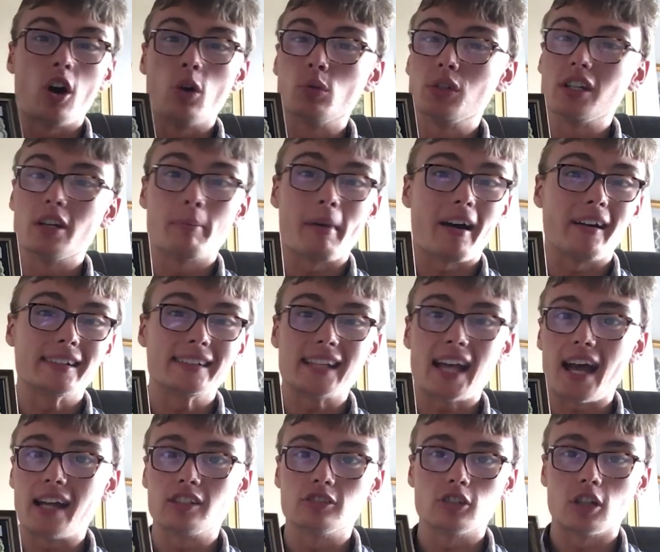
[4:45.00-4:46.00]
only about a
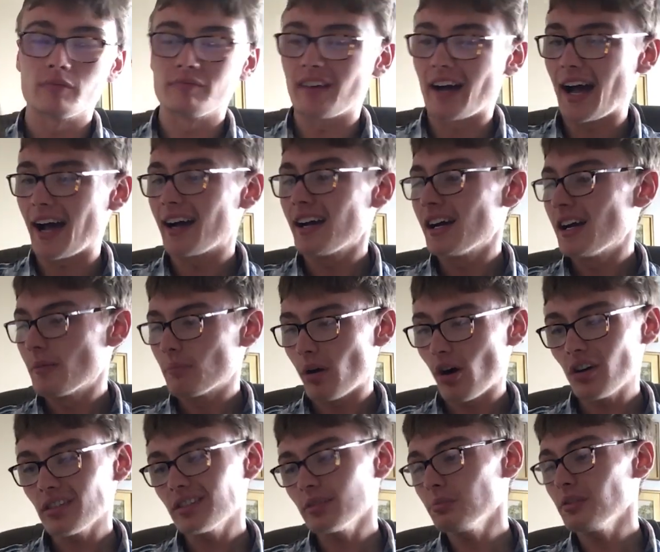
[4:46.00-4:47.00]
tenner on that
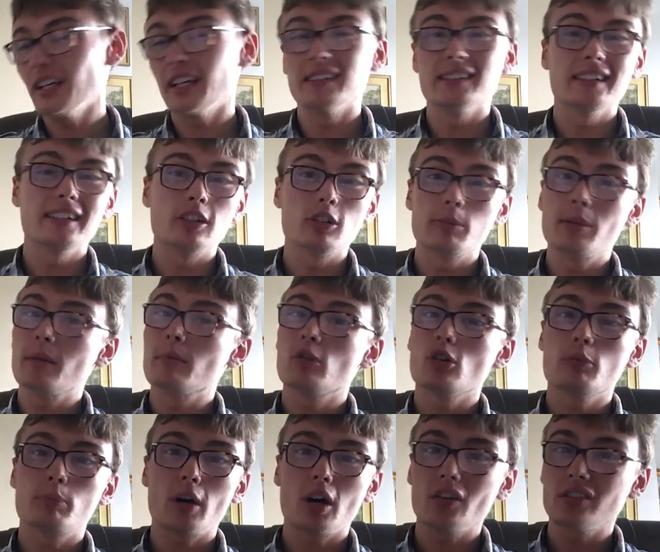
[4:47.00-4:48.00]
possibly a little bit
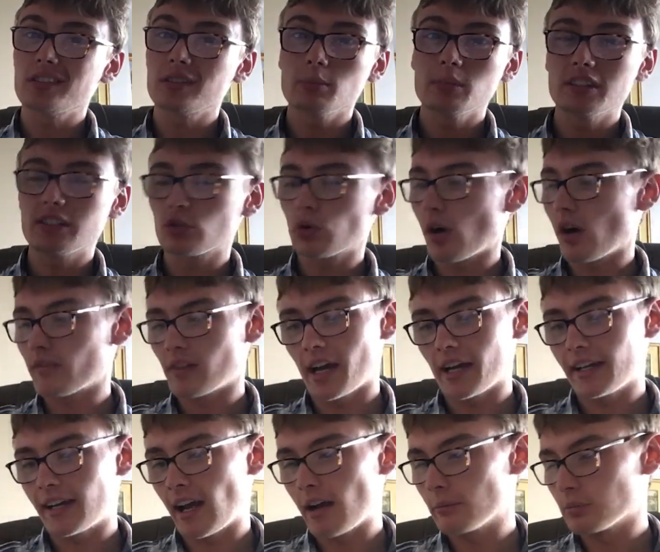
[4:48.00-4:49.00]
more possibly
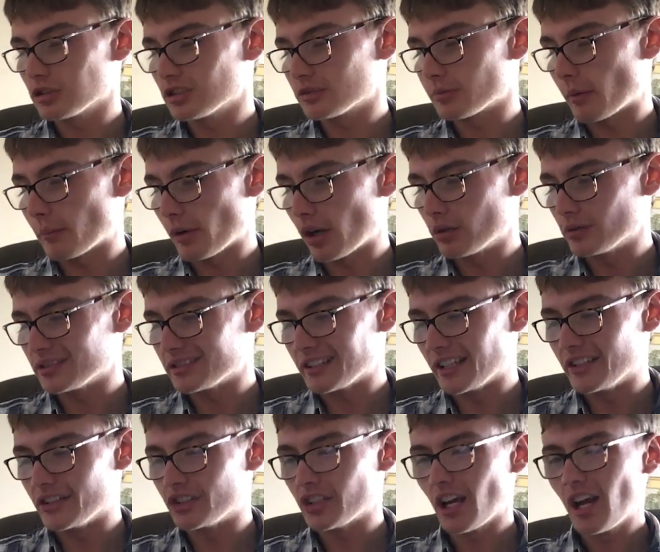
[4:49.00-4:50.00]
12.99 plus my
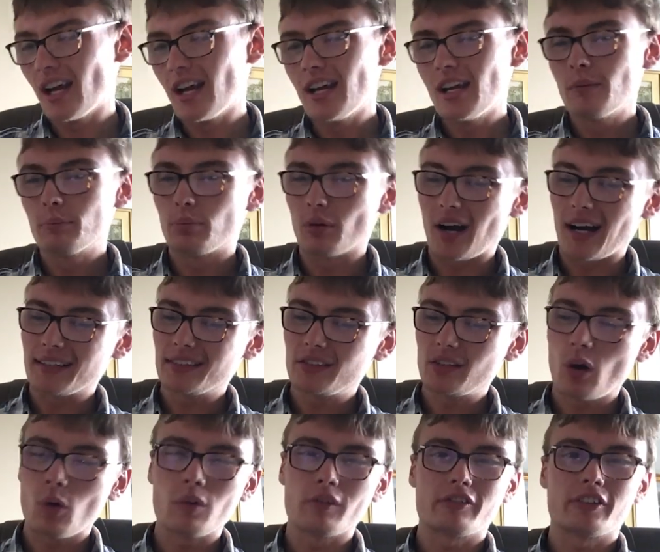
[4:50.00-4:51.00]
postage but I
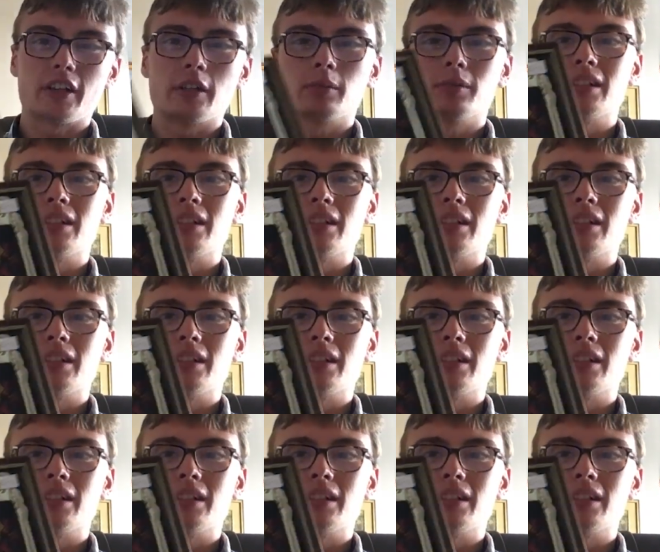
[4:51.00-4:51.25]
don't think I'm